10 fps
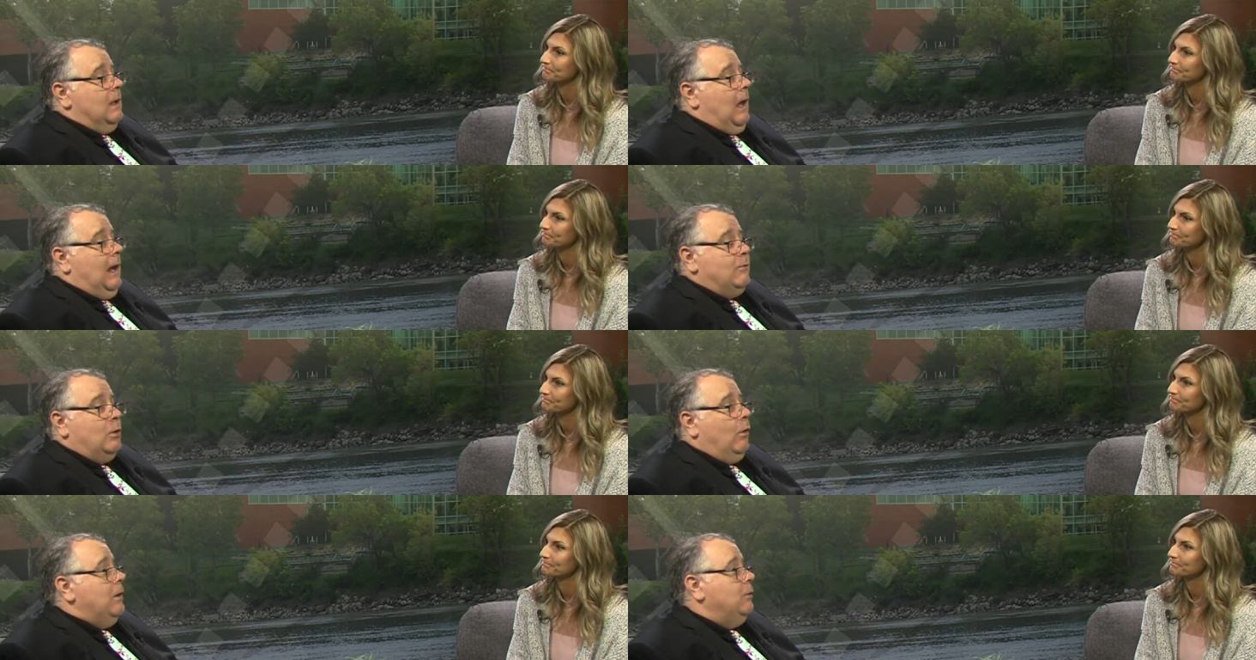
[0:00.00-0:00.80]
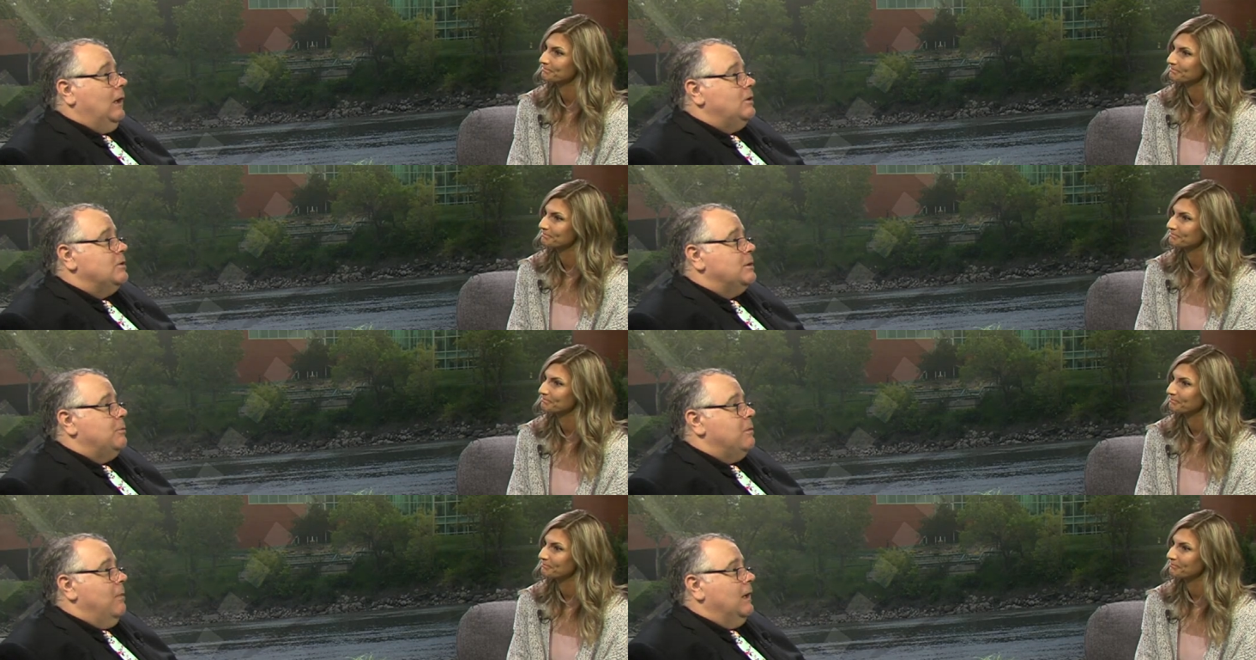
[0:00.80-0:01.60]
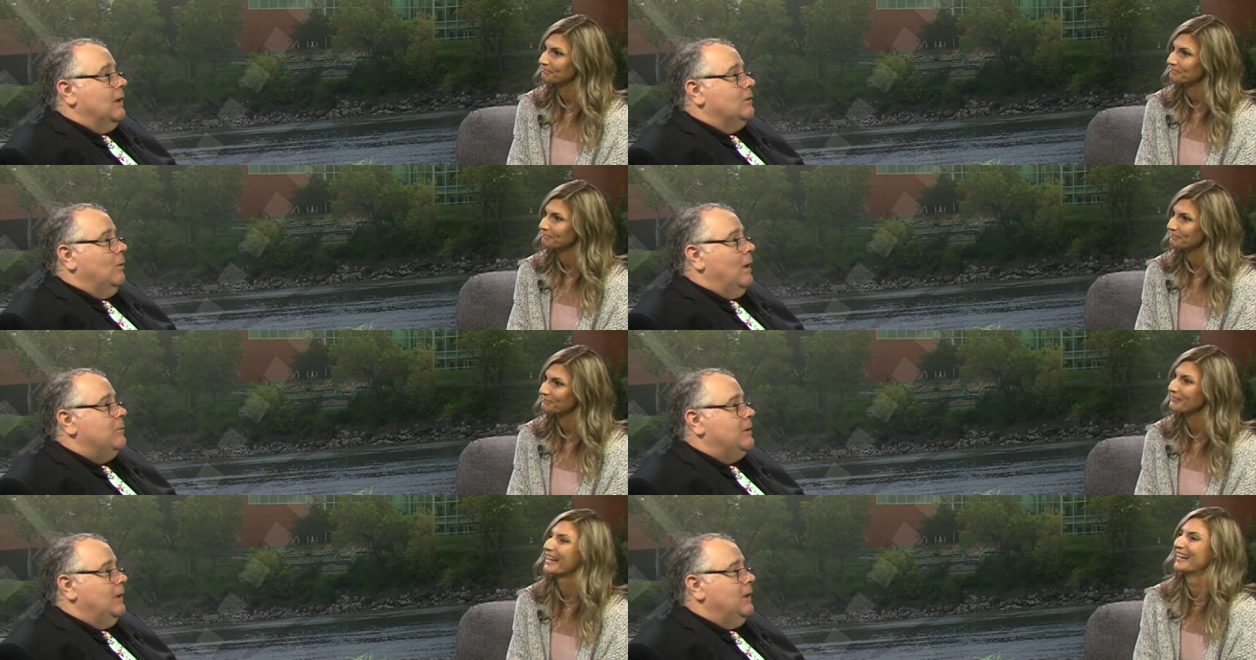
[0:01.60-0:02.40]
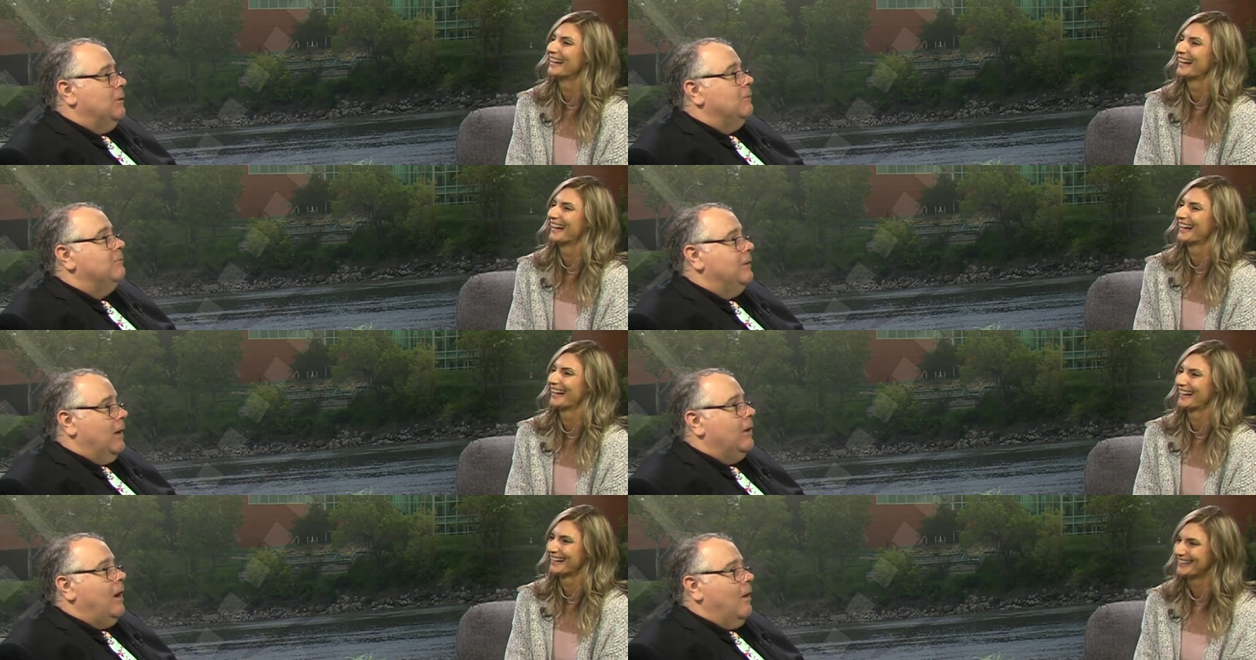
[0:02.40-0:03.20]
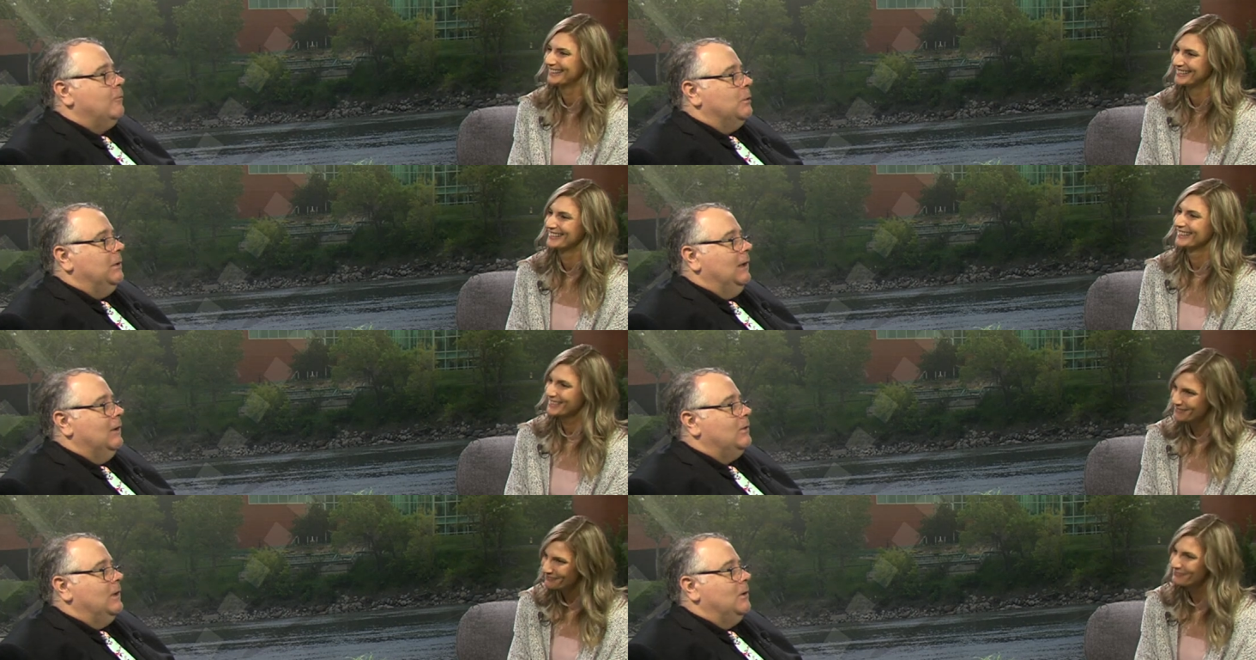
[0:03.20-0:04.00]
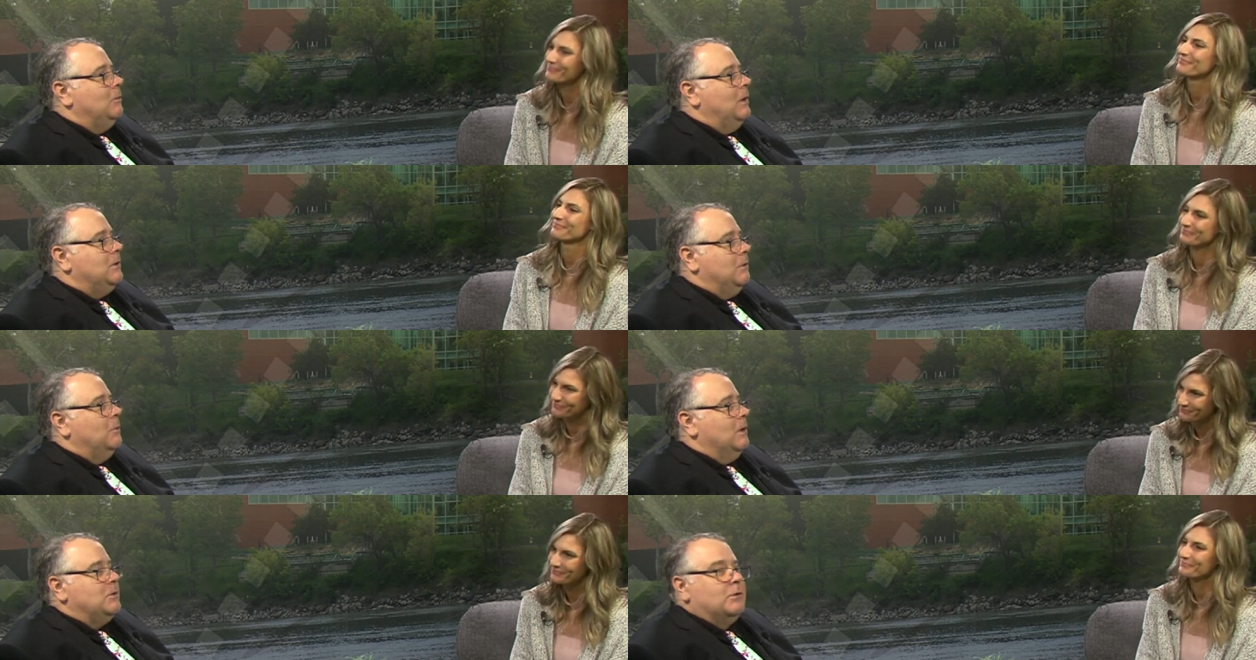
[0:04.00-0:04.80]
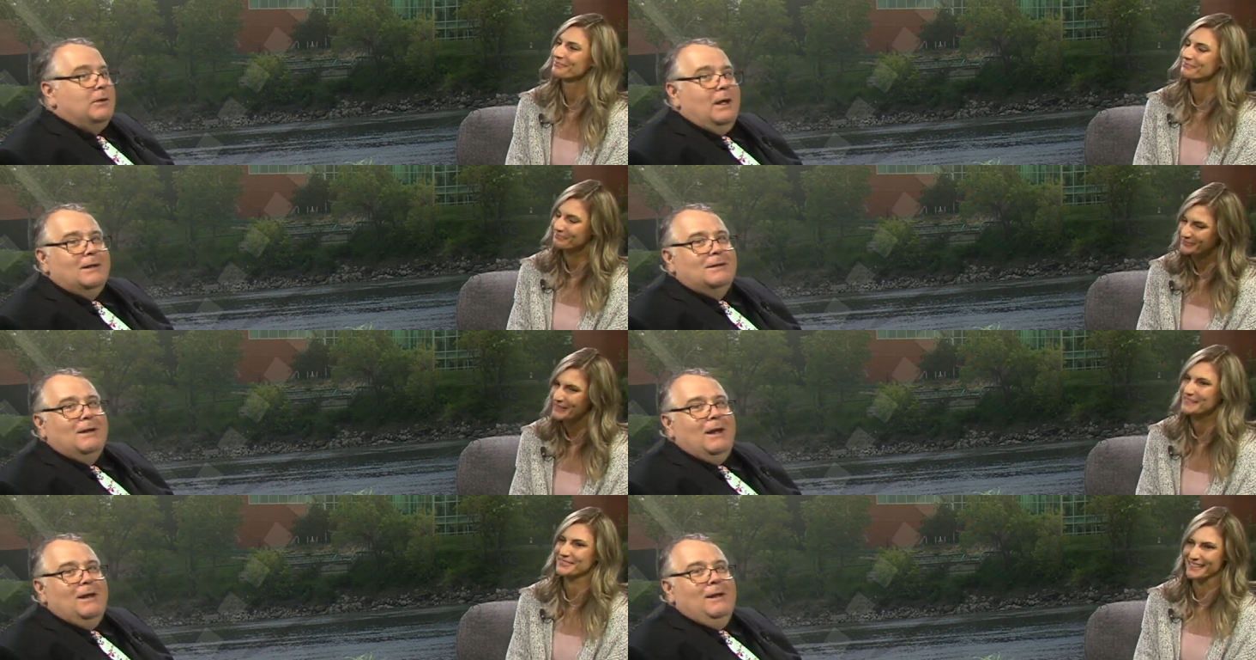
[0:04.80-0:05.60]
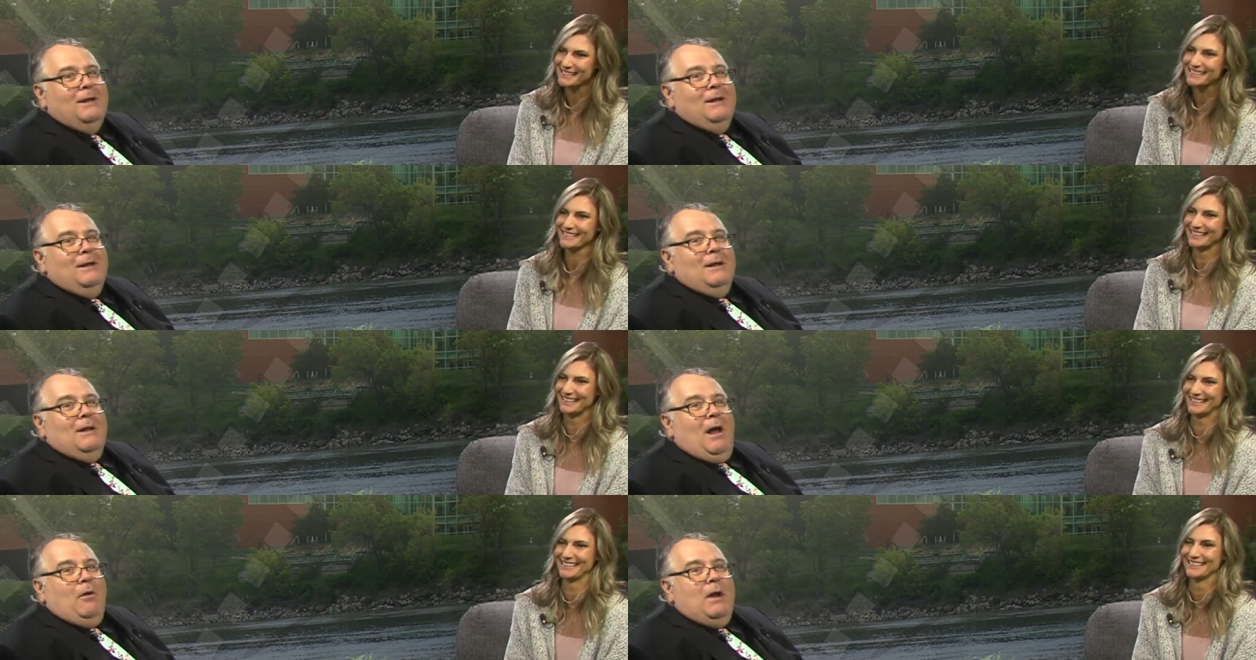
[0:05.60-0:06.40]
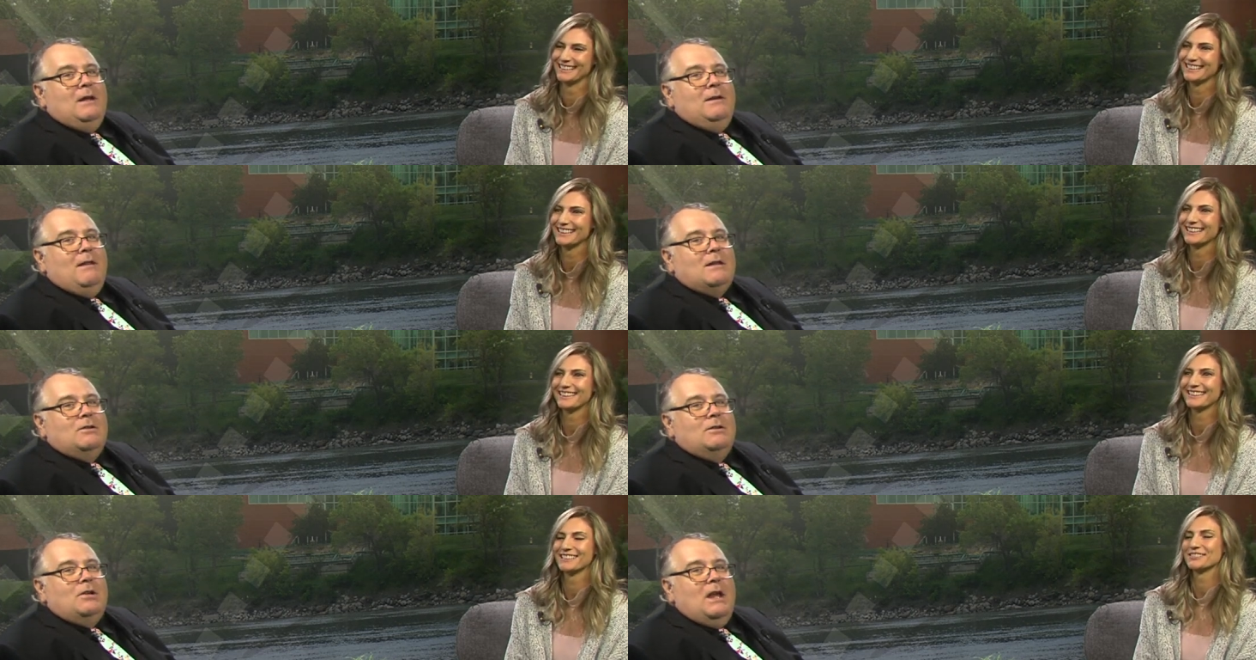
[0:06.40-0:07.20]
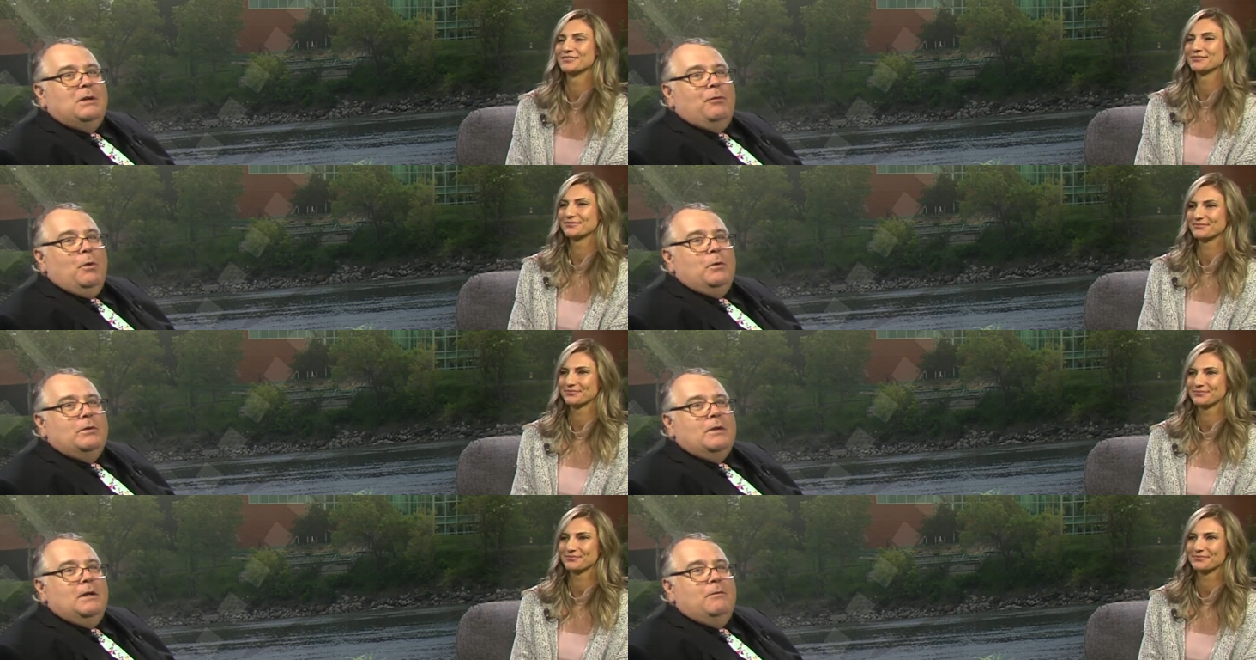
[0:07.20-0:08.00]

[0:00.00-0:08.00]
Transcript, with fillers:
Speaker 1: I have a great relationship with money, so I'm sitting here very comfortably listening to what to what you're saying today. Perfect. All right, so that's Shandy Froze, an